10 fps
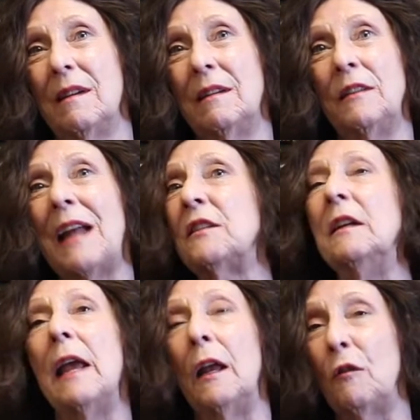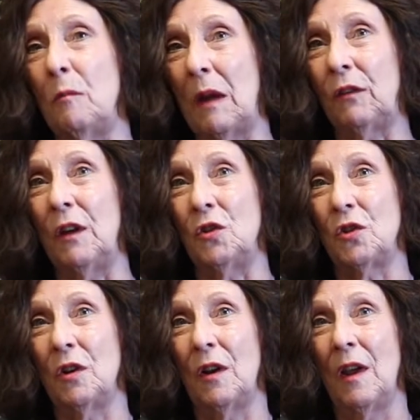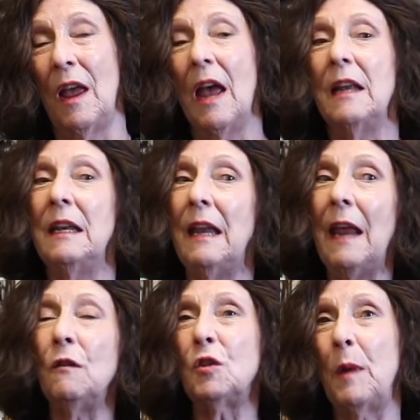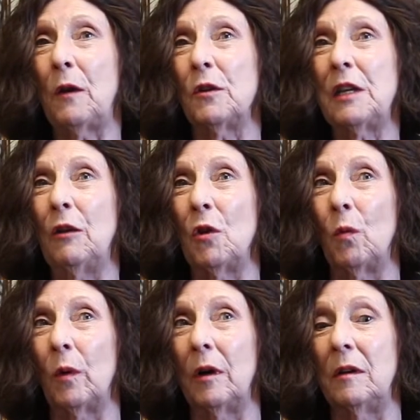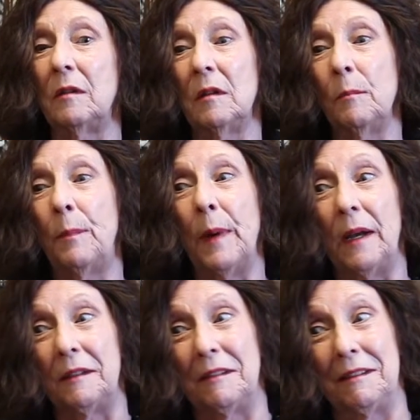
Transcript: That's a negative message. Native speakers hear the word, but